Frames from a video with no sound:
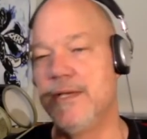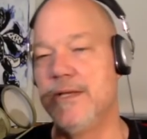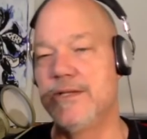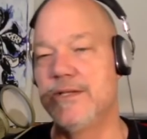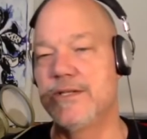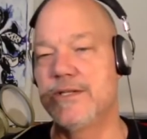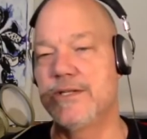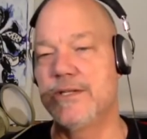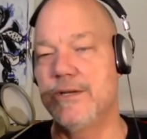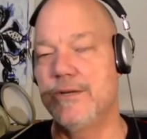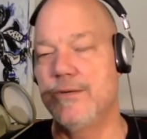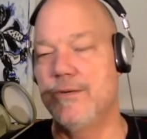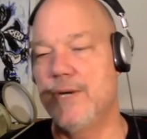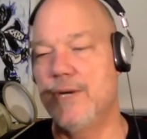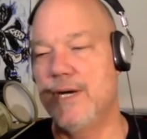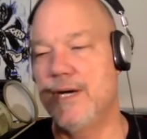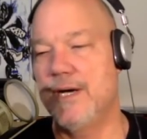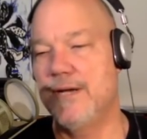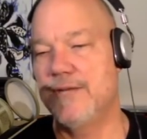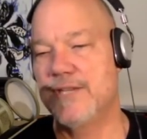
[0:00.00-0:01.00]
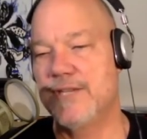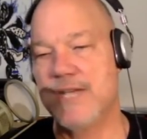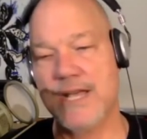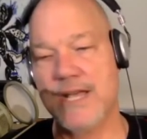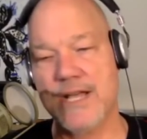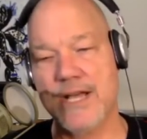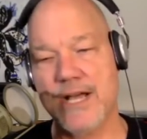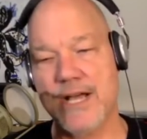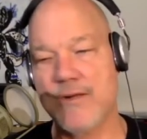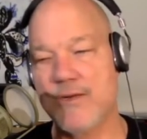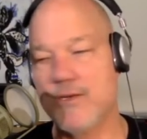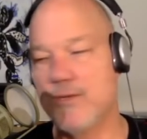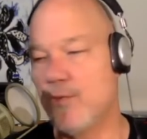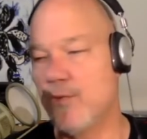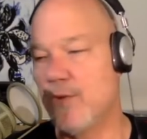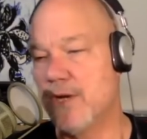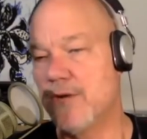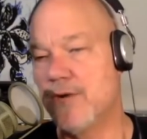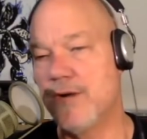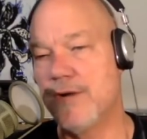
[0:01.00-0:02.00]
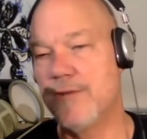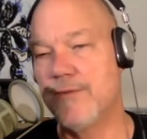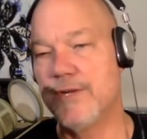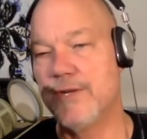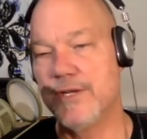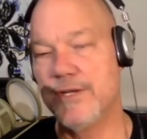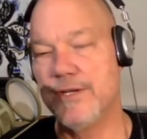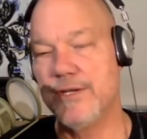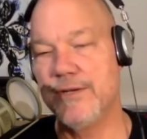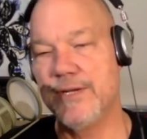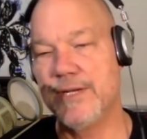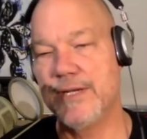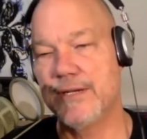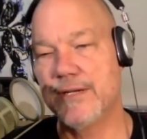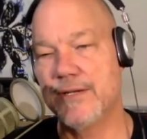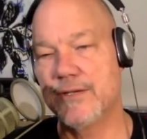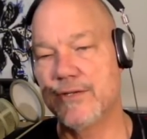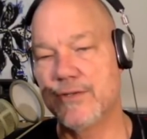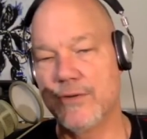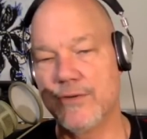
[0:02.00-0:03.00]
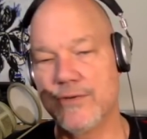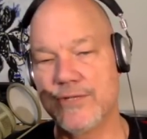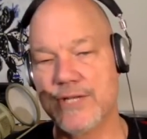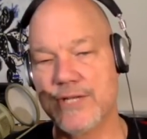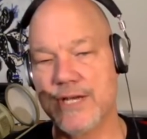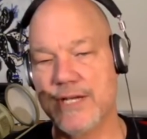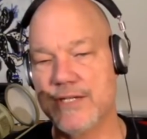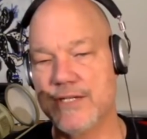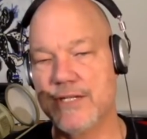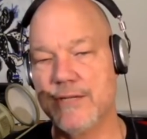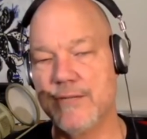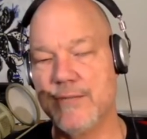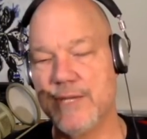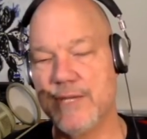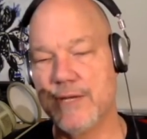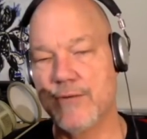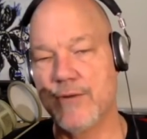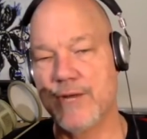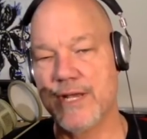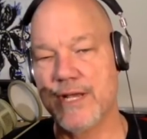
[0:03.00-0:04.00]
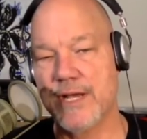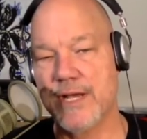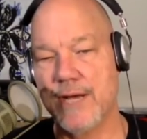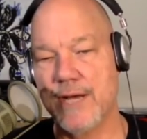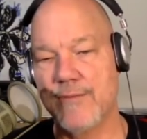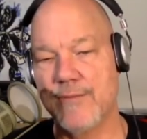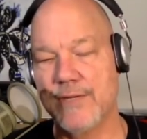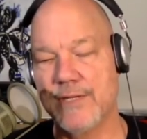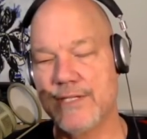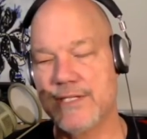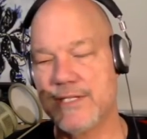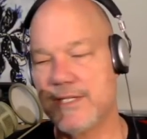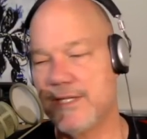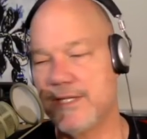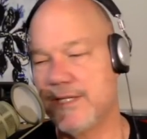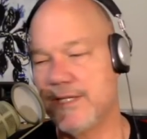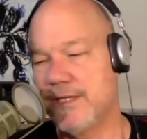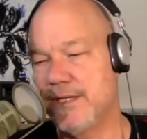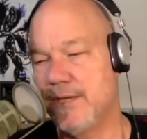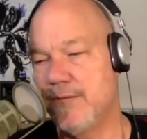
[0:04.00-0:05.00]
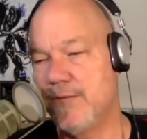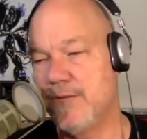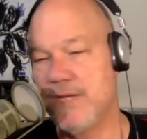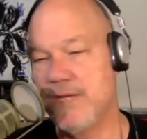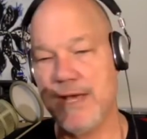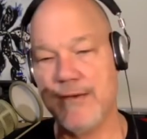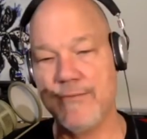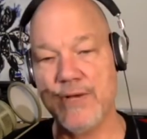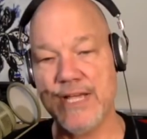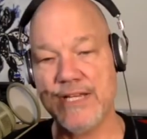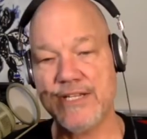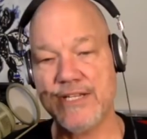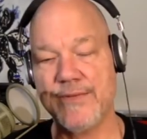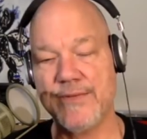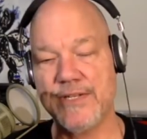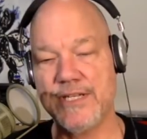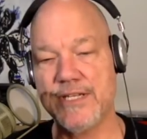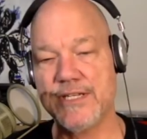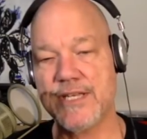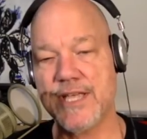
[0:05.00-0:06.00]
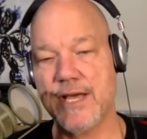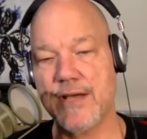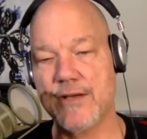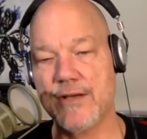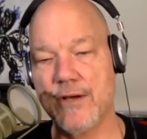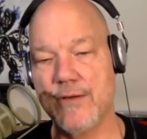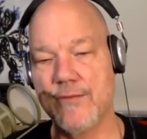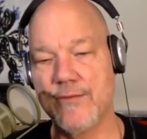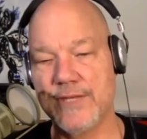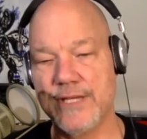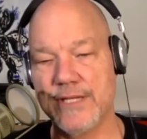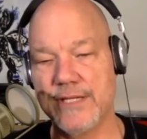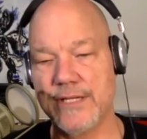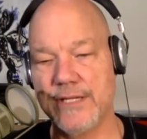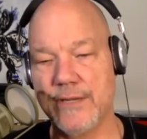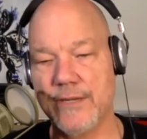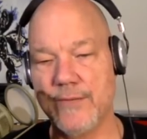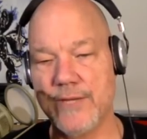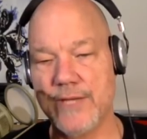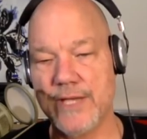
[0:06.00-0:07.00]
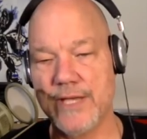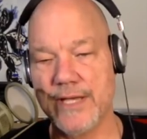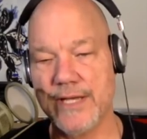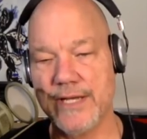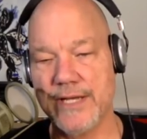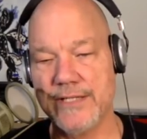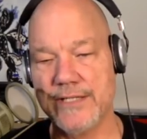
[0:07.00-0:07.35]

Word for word: So Scott Cochrane's one clever dude, and ControlsCon is going to be a great conference, and we actually have a discount code for that, don't we, Kenny?